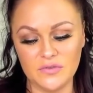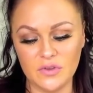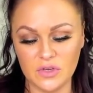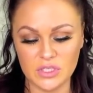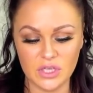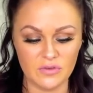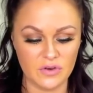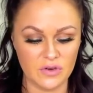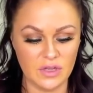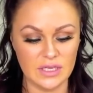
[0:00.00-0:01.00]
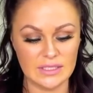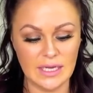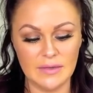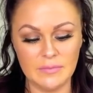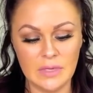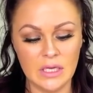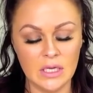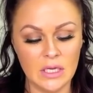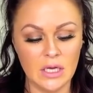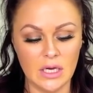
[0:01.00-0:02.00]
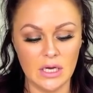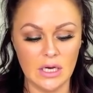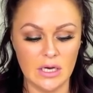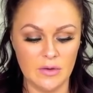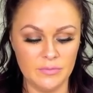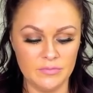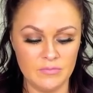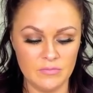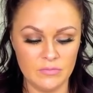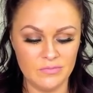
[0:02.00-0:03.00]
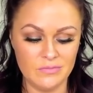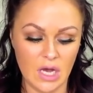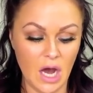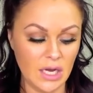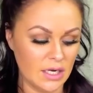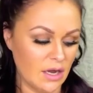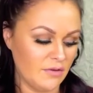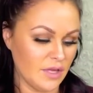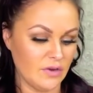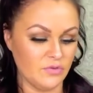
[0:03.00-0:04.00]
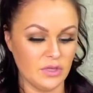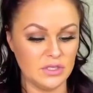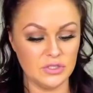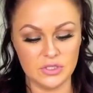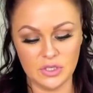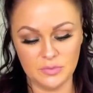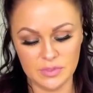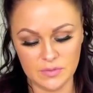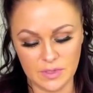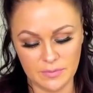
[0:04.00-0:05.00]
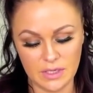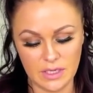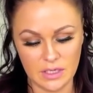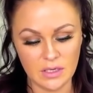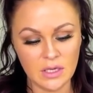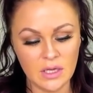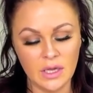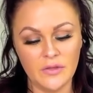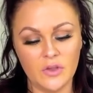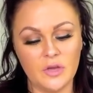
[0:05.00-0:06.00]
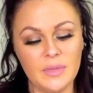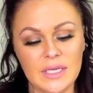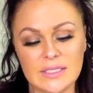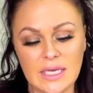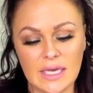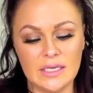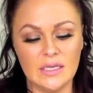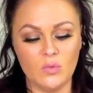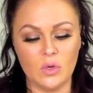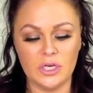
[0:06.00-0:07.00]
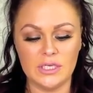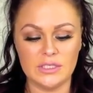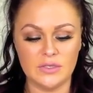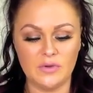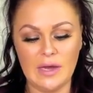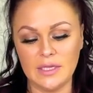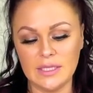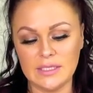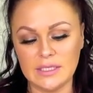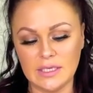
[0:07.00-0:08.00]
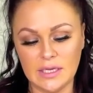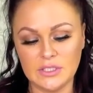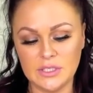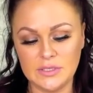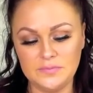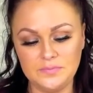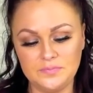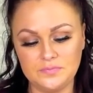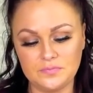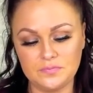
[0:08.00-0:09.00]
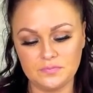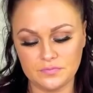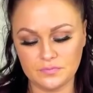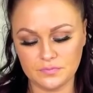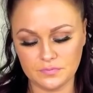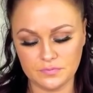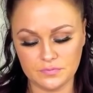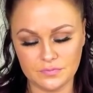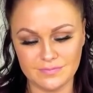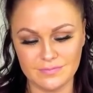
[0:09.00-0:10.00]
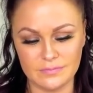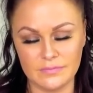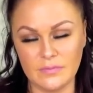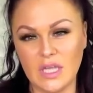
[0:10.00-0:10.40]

You've known each other for a long time. Um, on and off again relationship is what I'm getting. There could be anxiety and worry surrounding this connection. Mm -hmm.